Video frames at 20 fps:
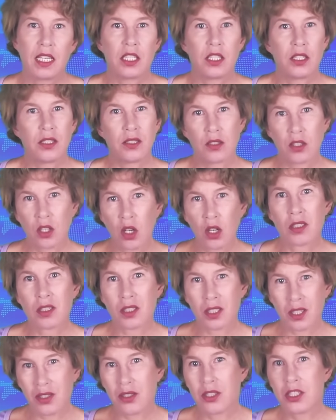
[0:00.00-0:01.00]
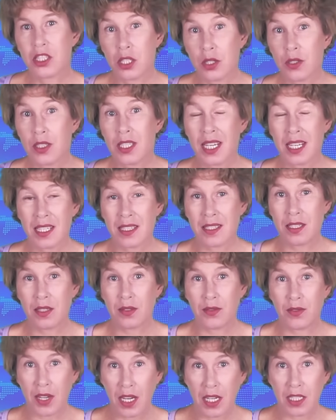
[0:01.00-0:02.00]
You're not going to test
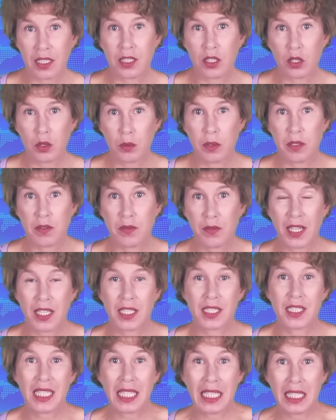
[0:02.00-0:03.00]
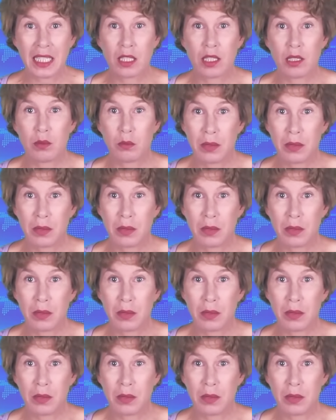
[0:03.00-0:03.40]
the vacuum effect in